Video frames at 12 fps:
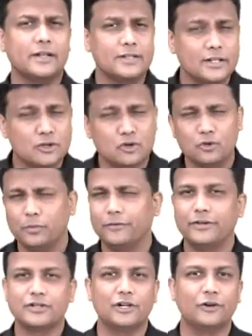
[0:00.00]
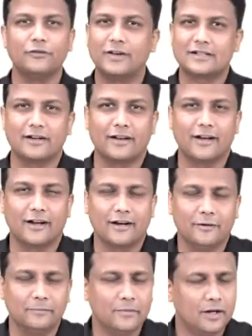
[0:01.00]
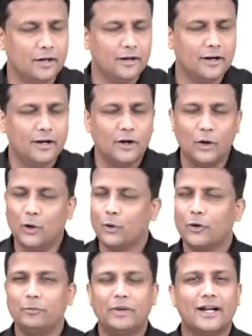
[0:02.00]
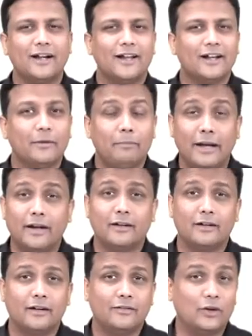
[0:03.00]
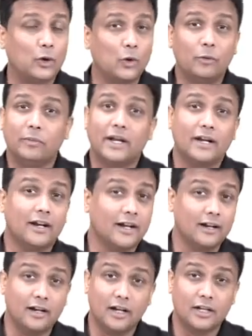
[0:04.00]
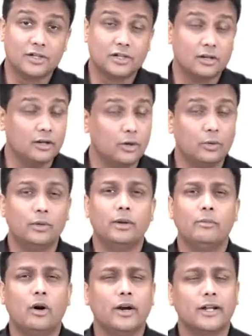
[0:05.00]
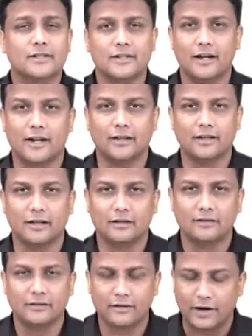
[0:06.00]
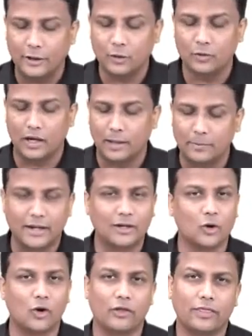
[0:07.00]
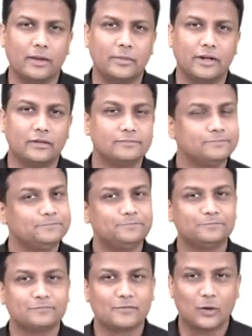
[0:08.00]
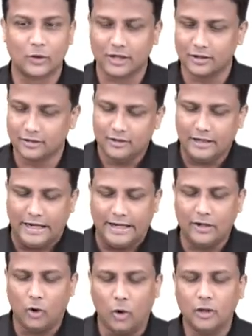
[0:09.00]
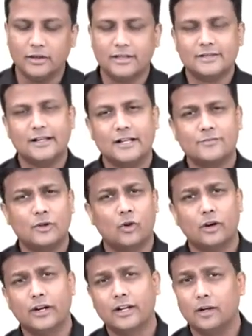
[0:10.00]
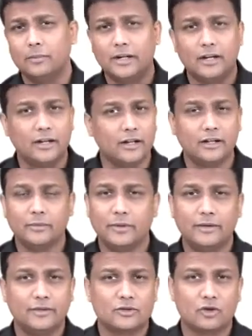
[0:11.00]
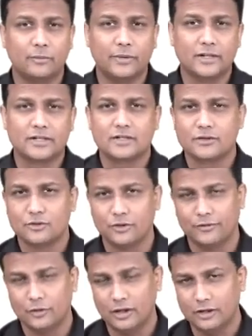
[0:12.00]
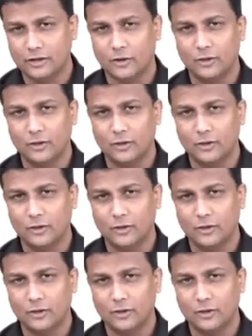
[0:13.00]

passing superficial to flexor retinaculum don't make it like a paragraph don't make it like a list no mnemonics nothing try to apply the concept okay and all this has been already completed in the previous topics. So, if you learn